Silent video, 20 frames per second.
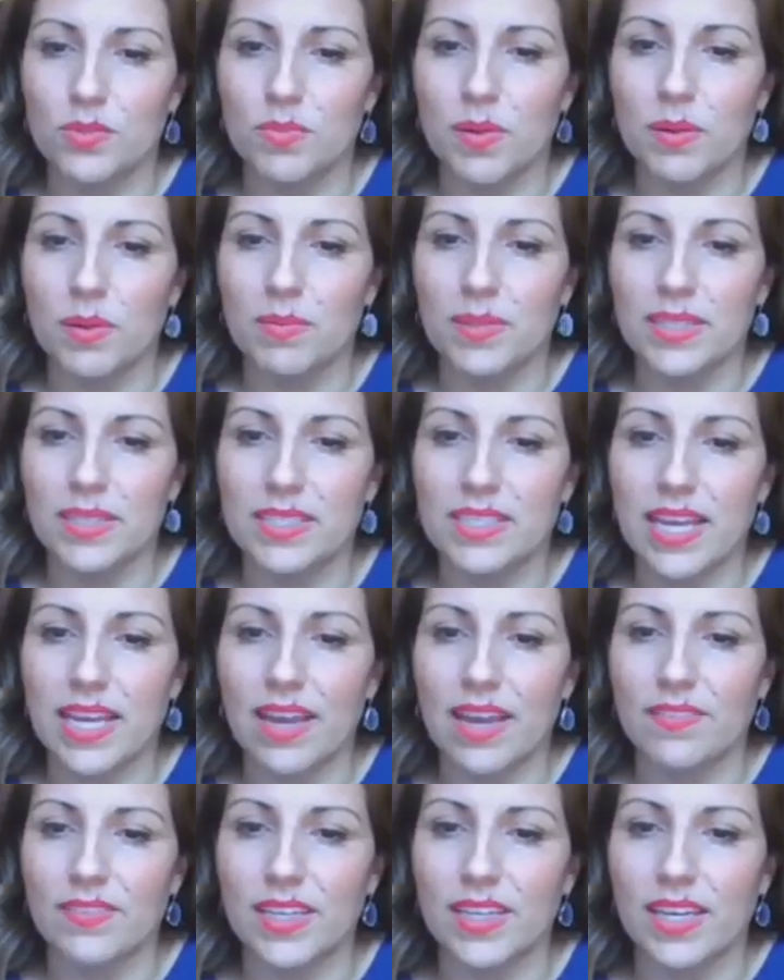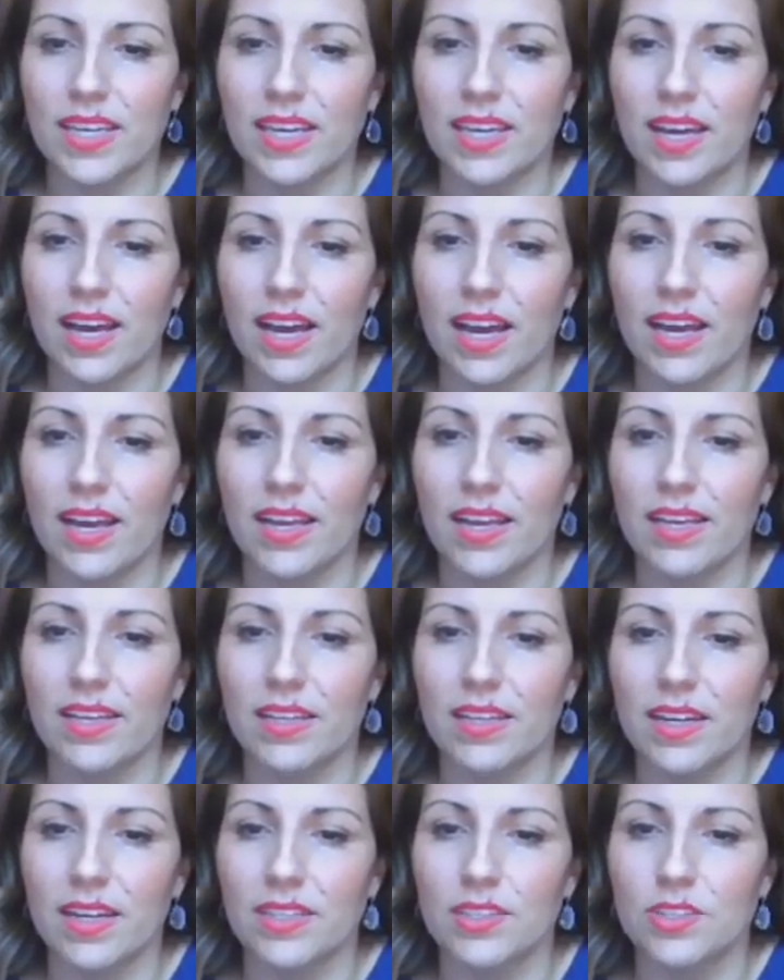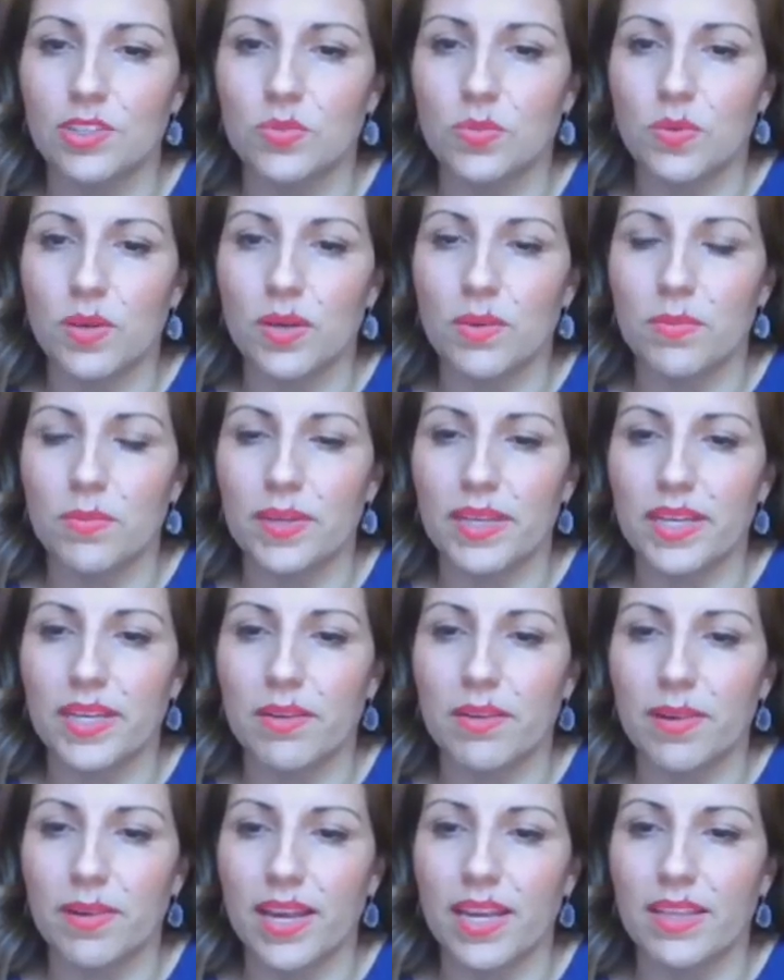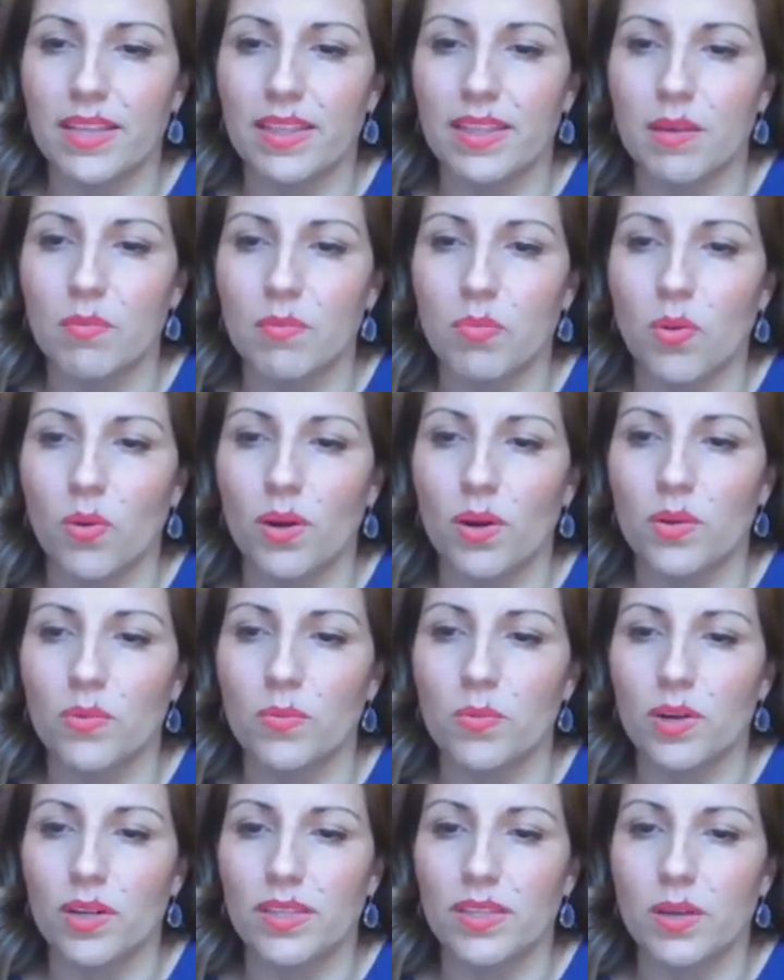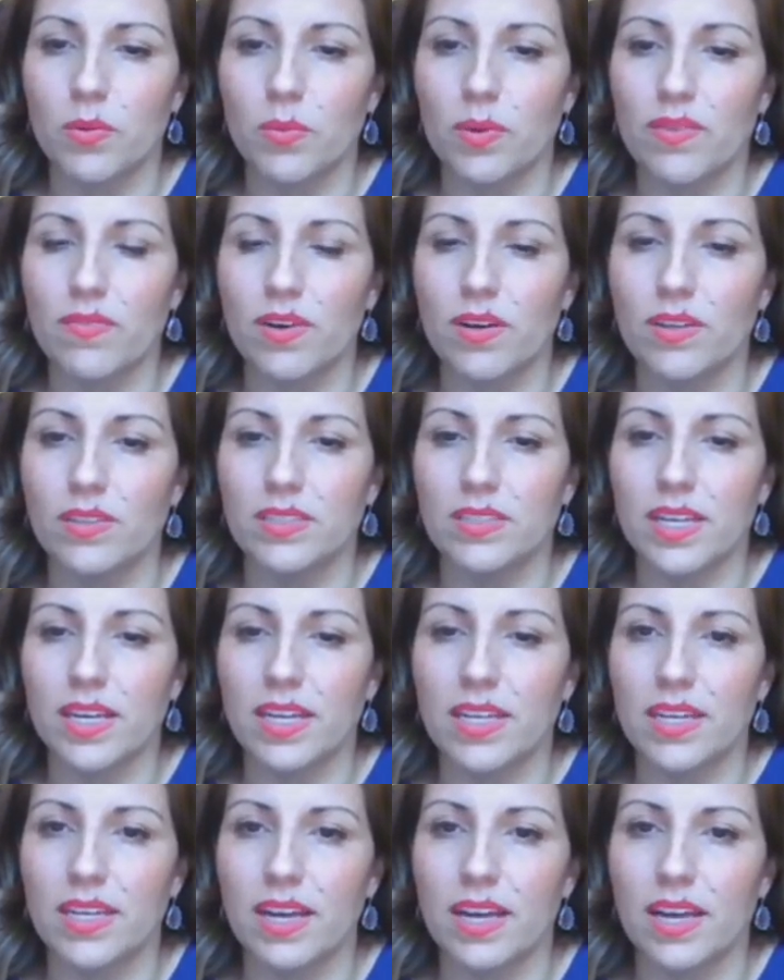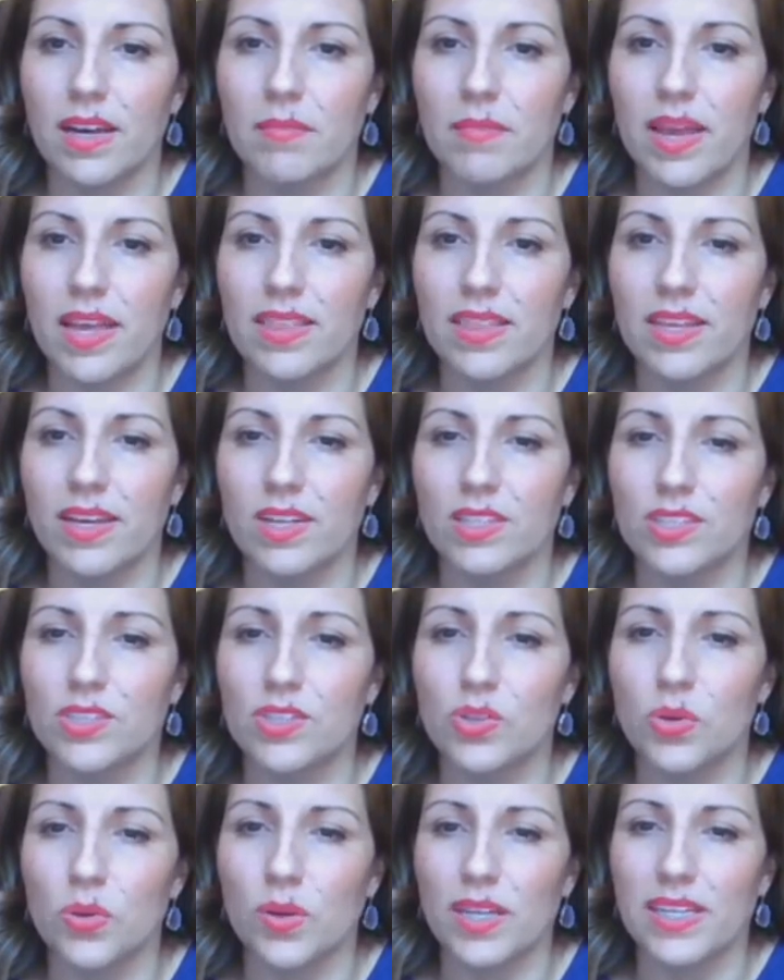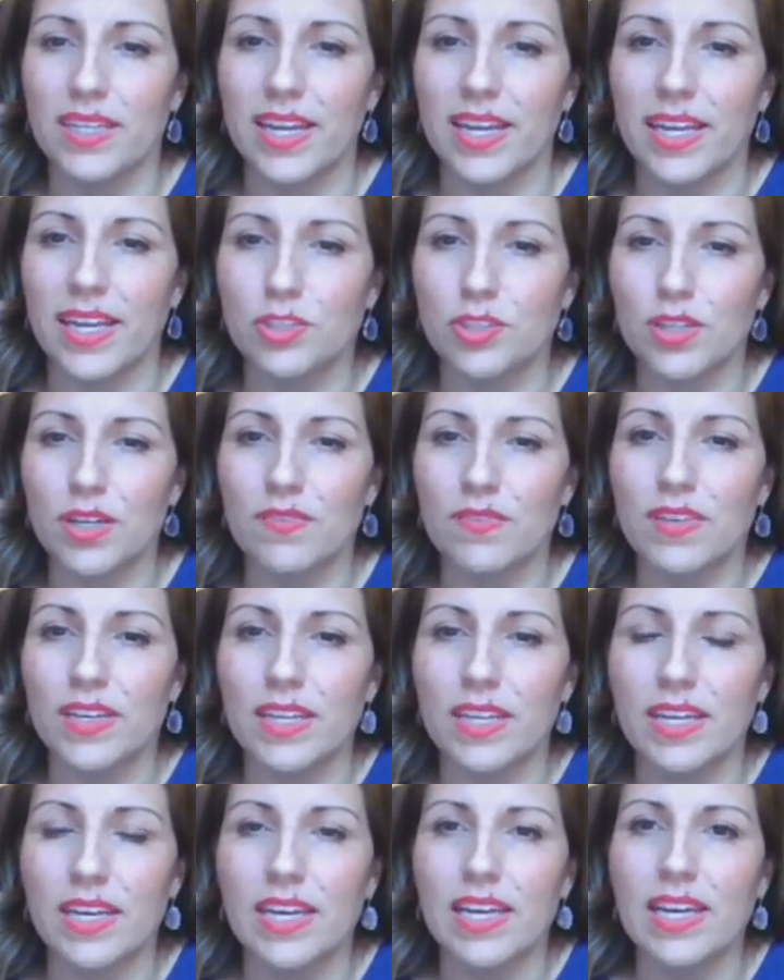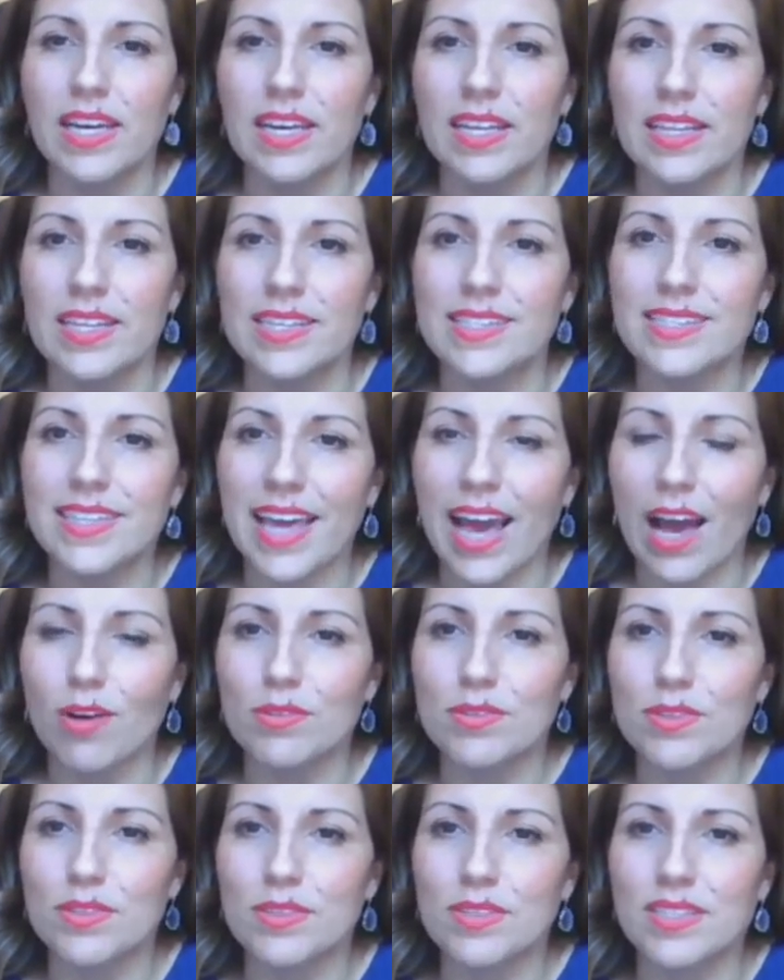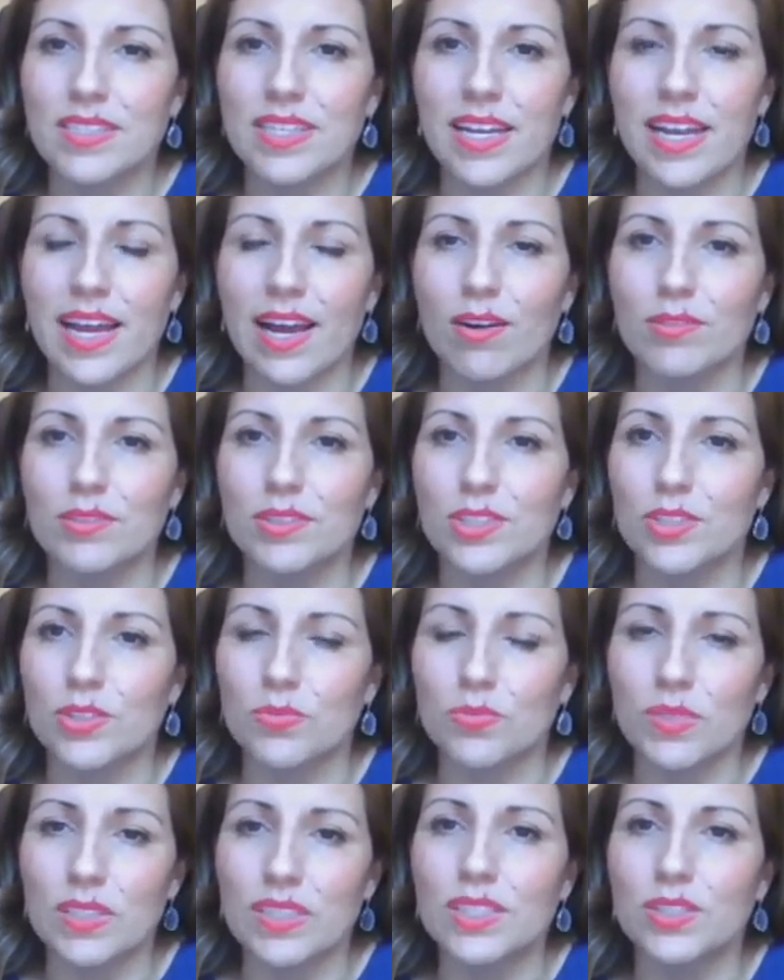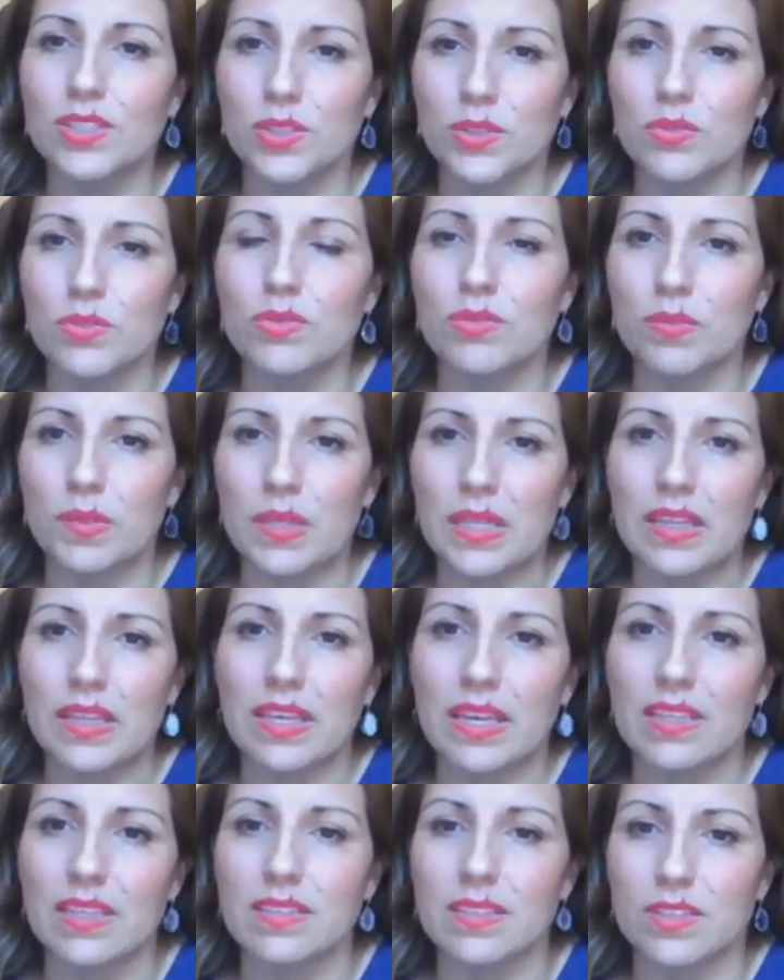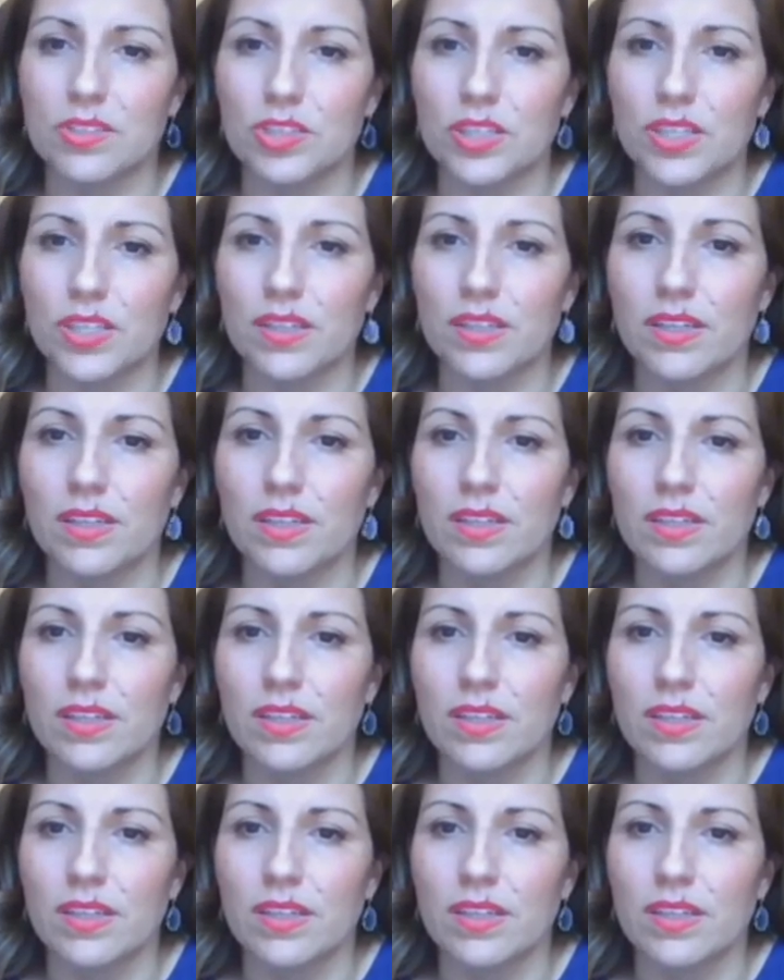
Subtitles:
as it comes to public safety. I just want to reiterate the important work that we've all done and the historic nature of it. This council set out to really do three things this year.